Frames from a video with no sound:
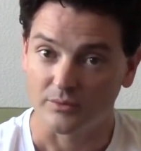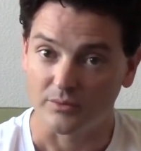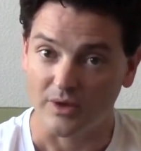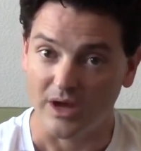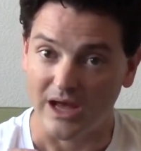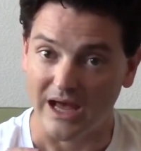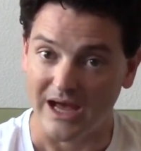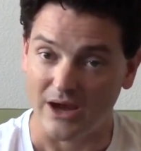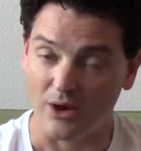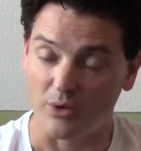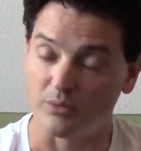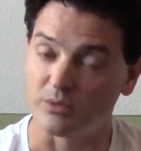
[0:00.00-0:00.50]

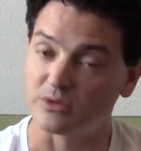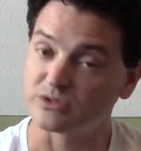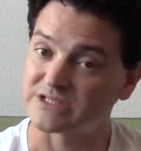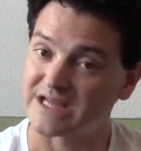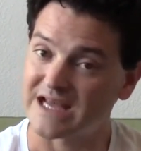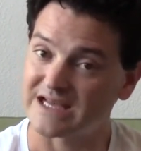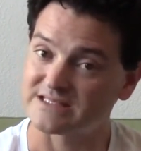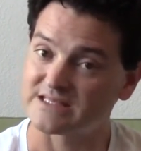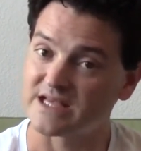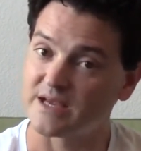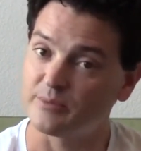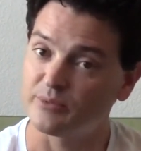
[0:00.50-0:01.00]
almost
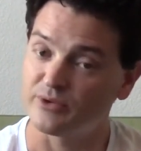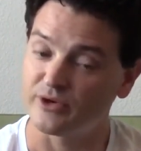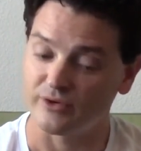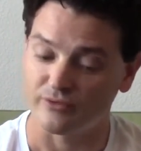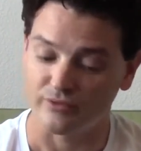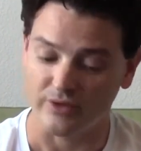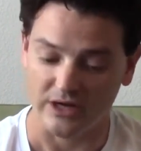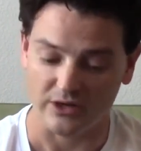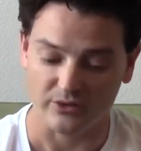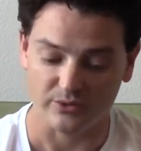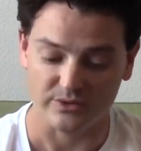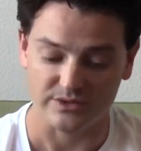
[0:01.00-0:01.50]
as a
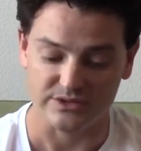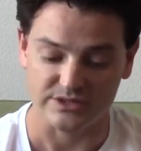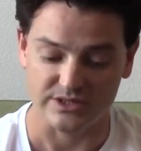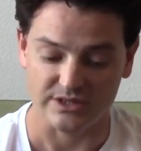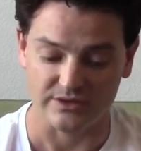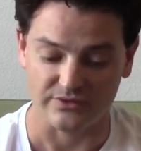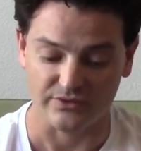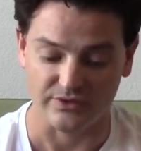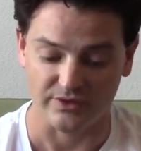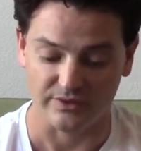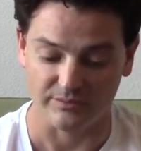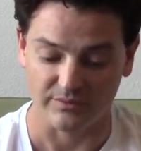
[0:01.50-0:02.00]

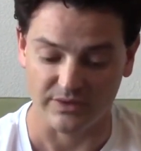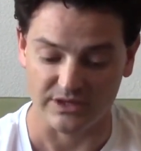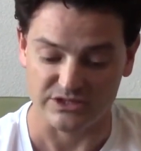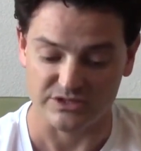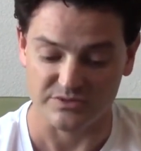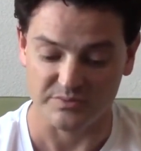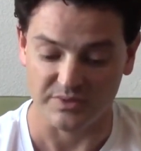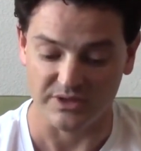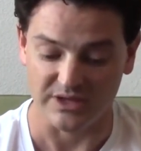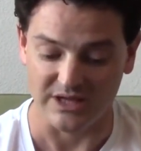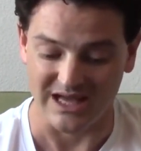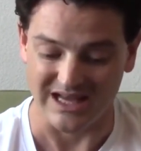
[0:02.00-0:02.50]
prerequisite, there
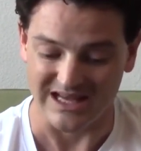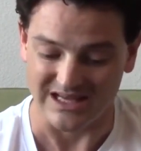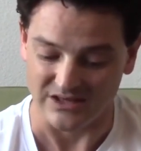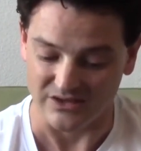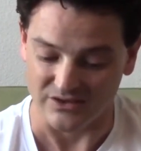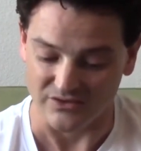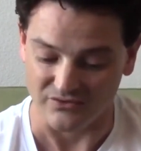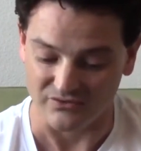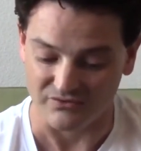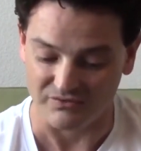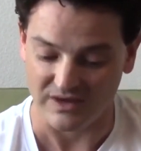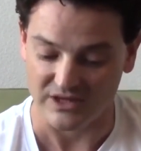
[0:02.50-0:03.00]
must be a
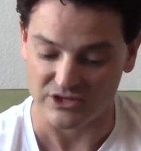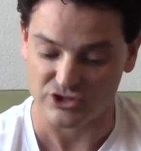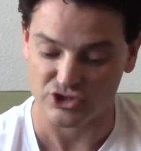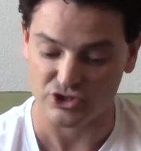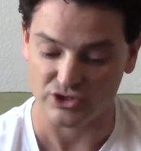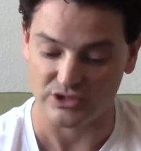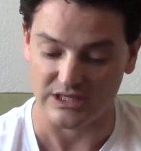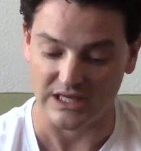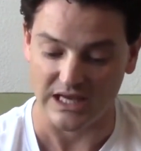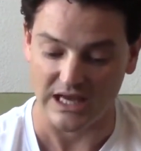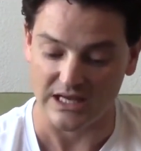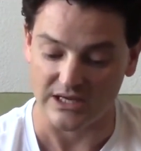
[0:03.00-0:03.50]

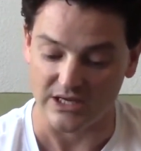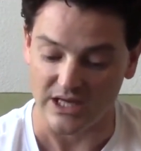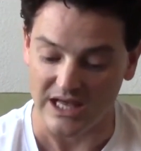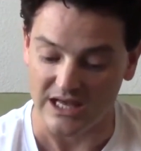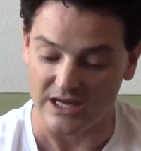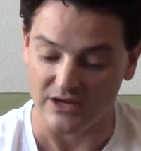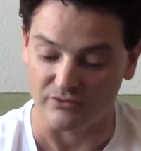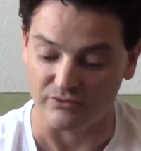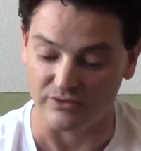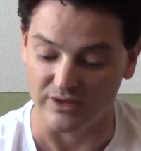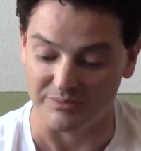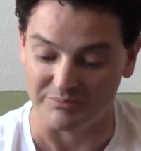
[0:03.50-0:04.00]
confession and
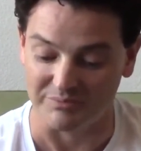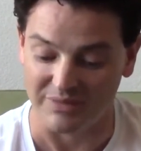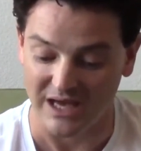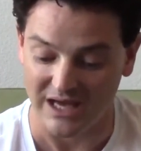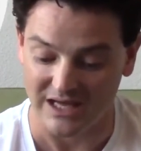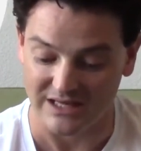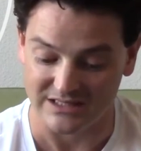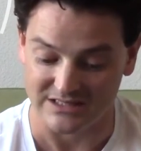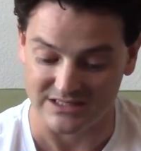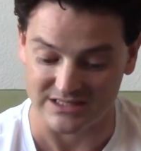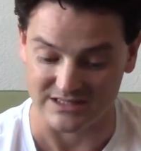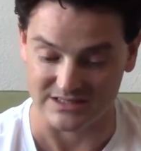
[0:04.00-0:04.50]
a
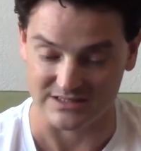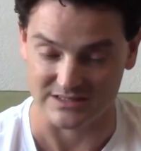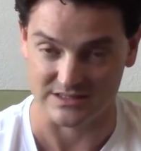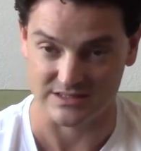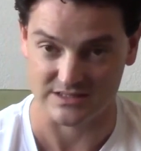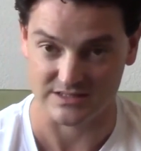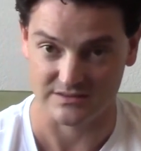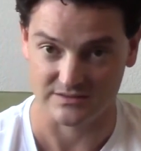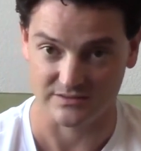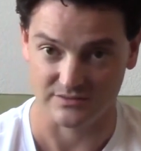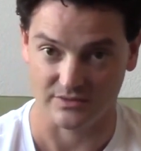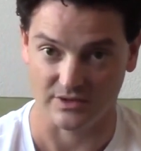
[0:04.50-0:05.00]

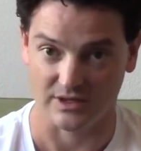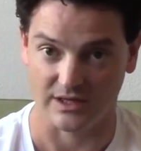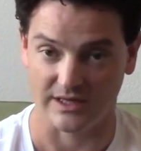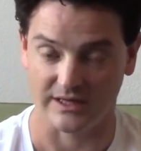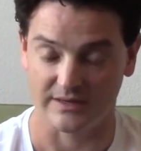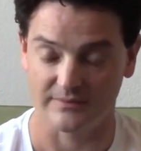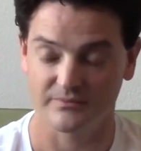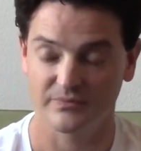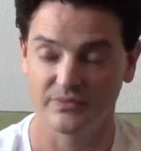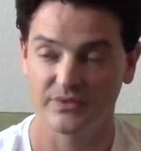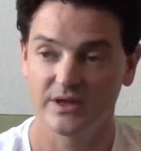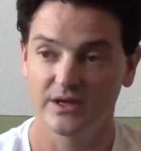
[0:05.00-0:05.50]
repentance,
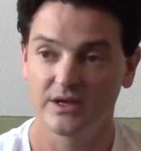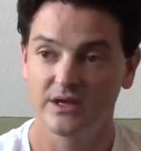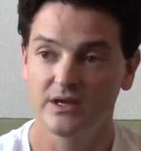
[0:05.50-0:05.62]
right?